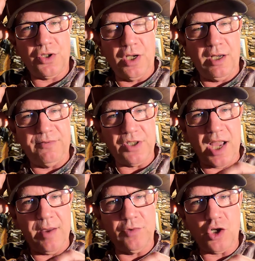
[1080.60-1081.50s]
yourself, as
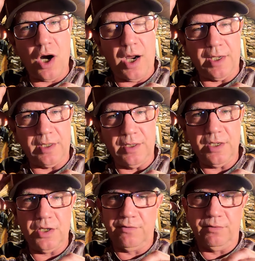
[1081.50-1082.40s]
I'm trying.
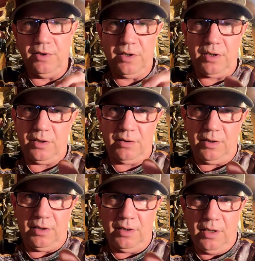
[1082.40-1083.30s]
This is
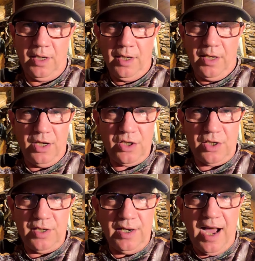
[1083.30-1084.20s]

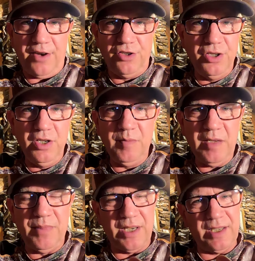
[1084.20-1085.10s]
not new to
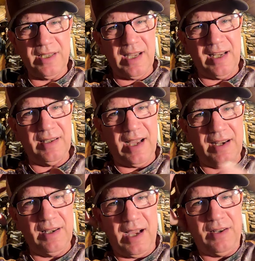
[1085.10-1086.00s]
me, but
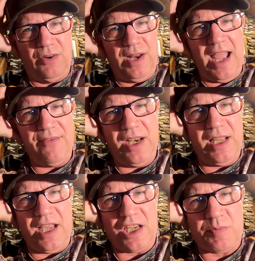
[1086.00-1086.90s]
I don't have
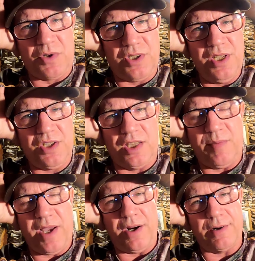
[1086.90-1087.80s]
any expertise in the
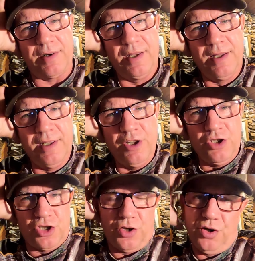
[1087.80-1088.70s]
matter.
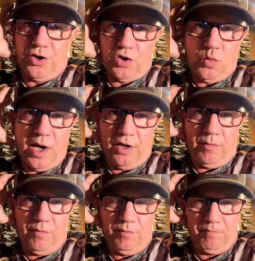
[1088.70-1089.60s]
So there is a way
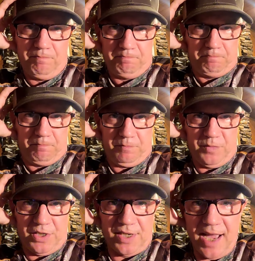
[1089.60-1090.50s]
to
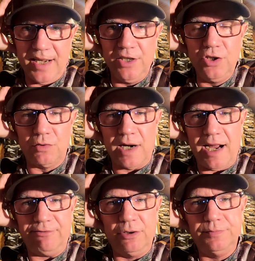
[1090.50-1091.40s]
sight in your
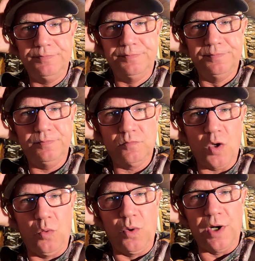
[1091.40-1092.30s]
rifle
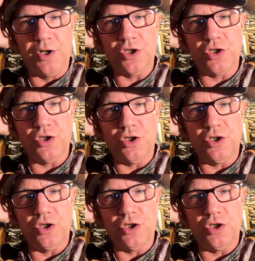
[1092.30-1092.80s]
where